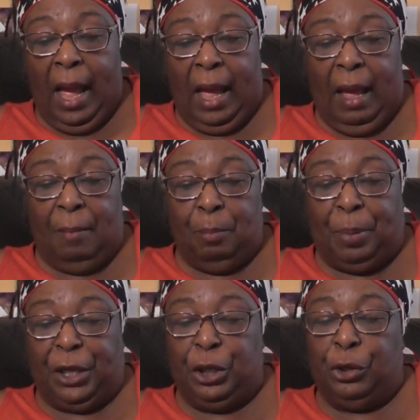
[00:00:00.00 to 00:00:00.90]
Um,
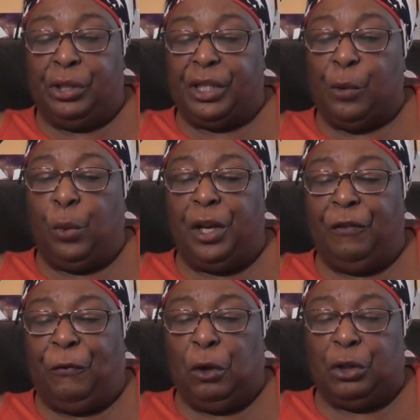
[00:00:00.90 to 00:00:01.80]
but it uses a
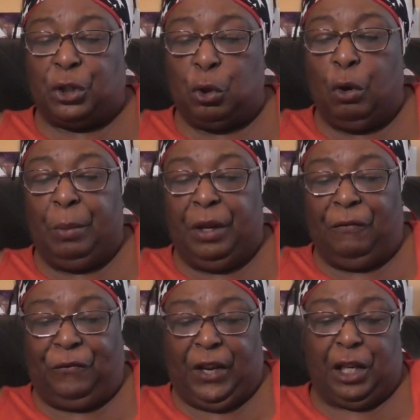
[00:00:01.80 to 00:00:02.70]
wonderful assortment
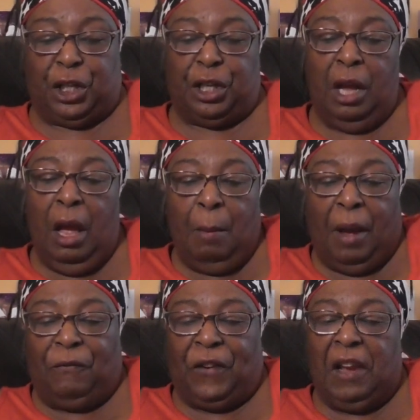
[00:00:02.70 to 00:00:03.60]
of fish.
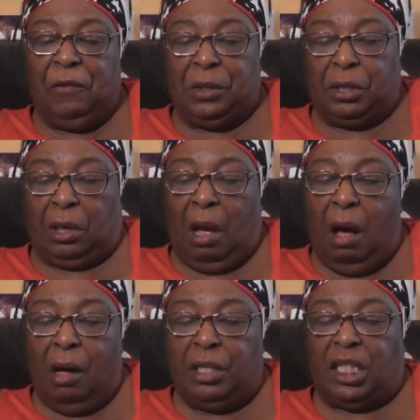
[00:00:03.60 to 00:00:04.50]
My favorites are
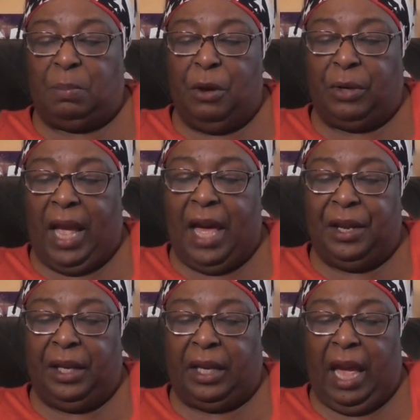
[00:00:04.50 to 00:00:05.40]
cod, smoked
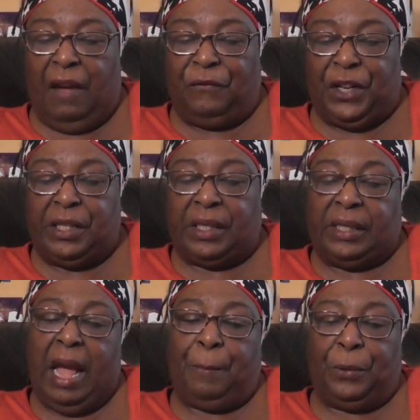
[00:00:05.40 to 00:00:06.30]
haddock, catfish,
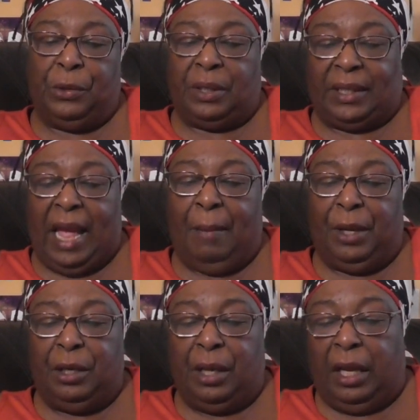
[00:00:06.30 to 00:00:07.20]
snappers,
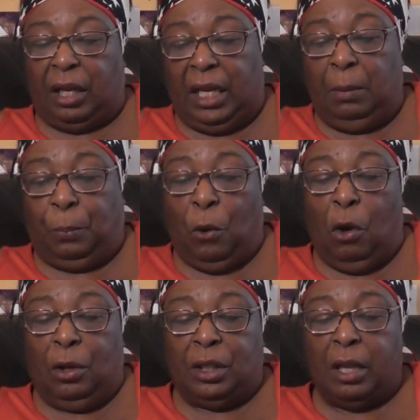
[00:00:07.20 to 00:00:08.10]
salmon, king
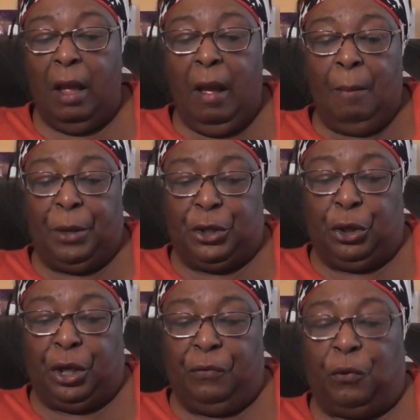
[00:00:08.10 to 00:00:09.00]
prawns. But
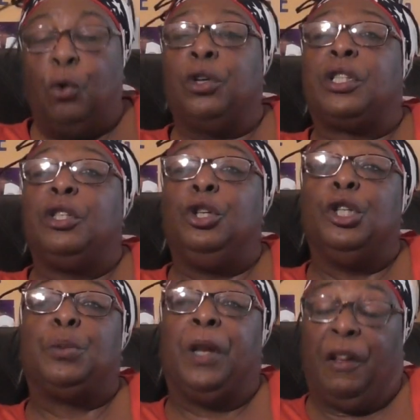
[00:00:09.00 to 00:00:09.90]
you can, of course,
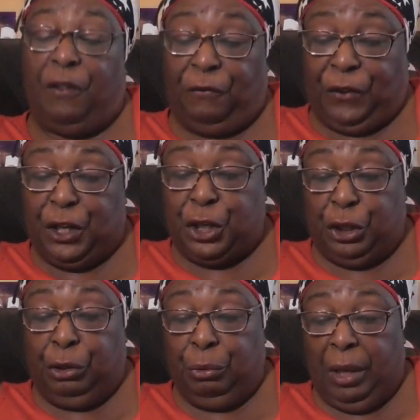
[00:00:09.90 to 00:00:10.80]
use whatever fish
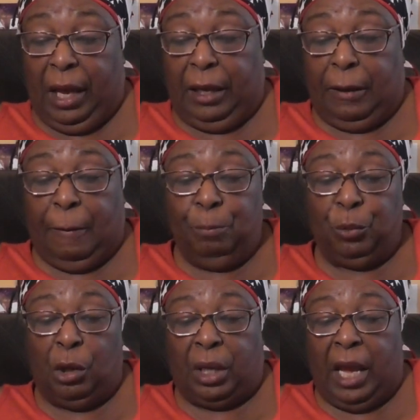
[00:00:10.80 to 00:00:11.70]
you like,
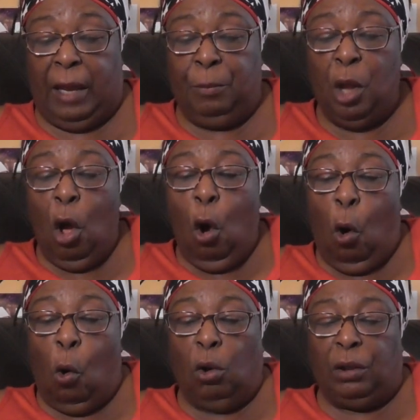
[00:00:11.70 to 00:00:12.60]
okay?
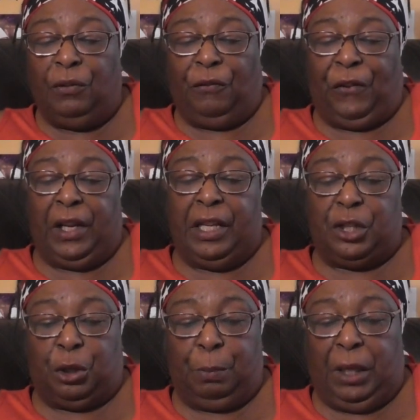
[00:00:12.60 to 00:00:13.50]
All of the
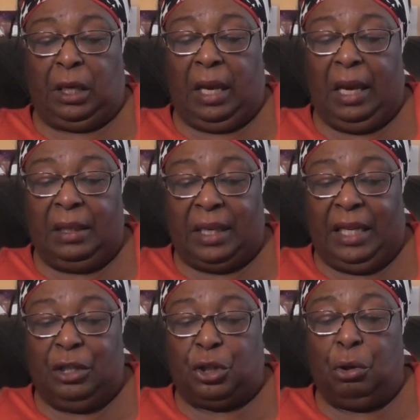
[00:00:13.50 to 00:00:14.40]
fillets should be cut
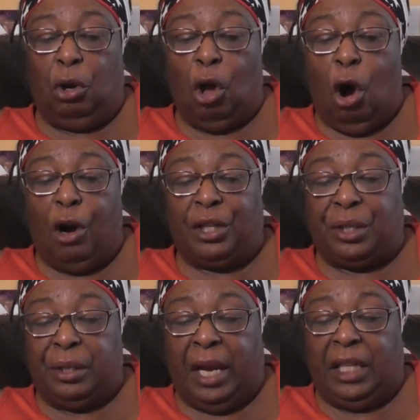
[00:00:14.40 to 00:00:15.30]
into
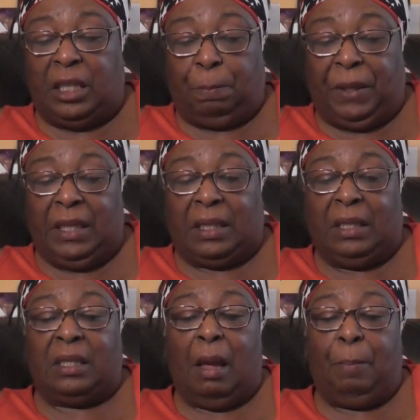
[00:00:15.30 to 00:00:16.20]
large, nice
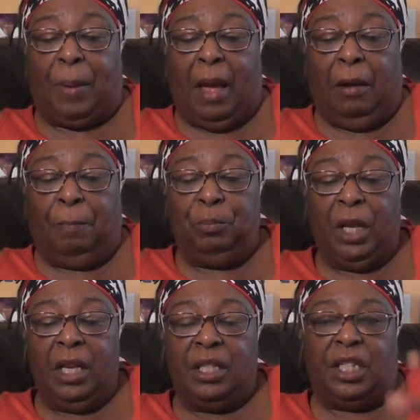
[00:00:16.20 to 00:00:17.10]
pieces, about
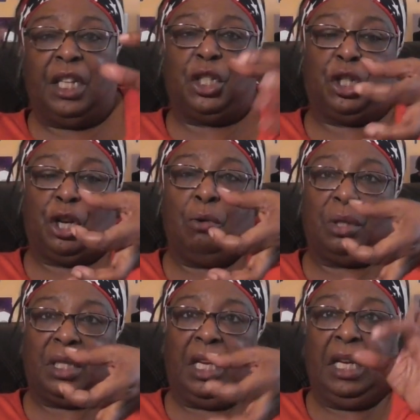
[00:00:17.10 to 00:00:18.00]
six
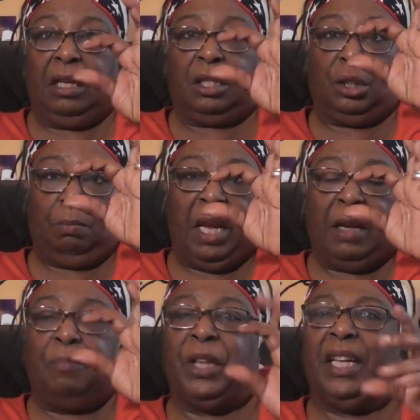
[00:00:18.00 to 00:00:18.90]
chunks each.
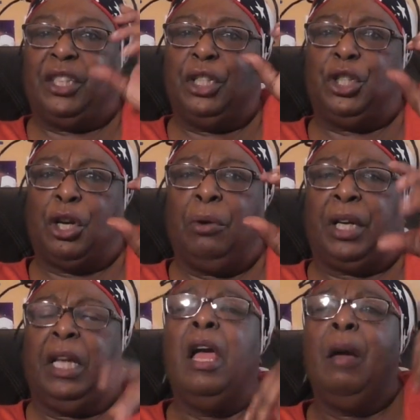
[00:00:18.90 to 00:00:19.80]
Make them nice and
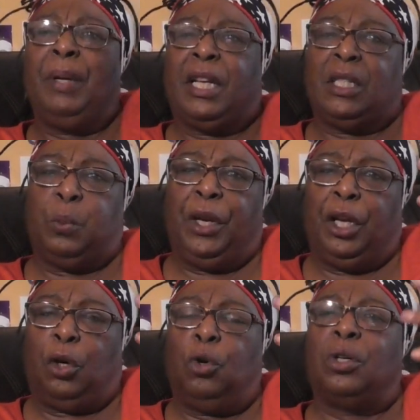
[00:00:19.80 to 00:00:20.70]
chunky because when
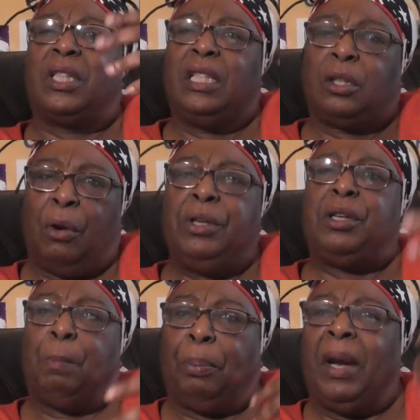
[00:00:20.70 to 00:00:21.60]
it cooks, it's going
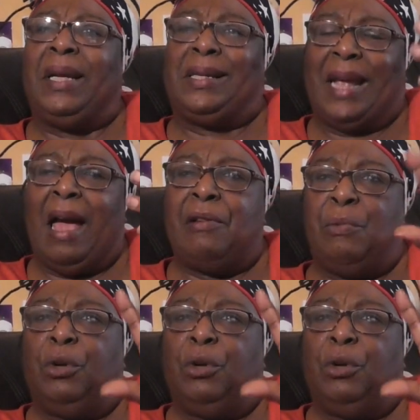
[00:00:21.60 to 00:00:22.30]
to break down.